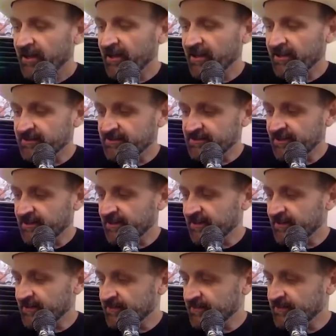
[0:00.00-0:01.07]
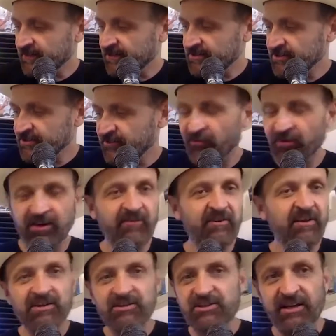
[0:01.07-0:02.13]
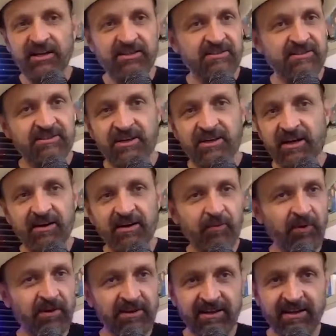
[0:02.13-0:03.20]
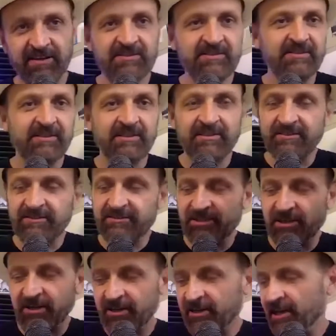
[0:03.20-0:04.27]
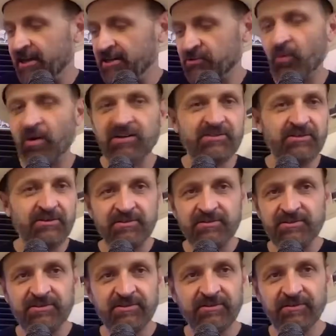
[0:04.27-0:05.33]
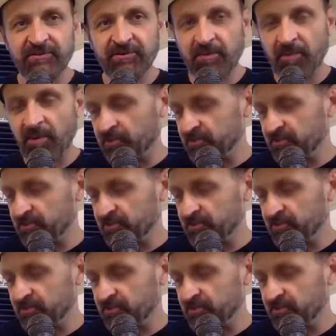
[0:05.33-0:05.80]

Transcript: And it's just funny. If you get a chance, check out Willie Nelson and Johnny Cash Westerns, and you'll come up with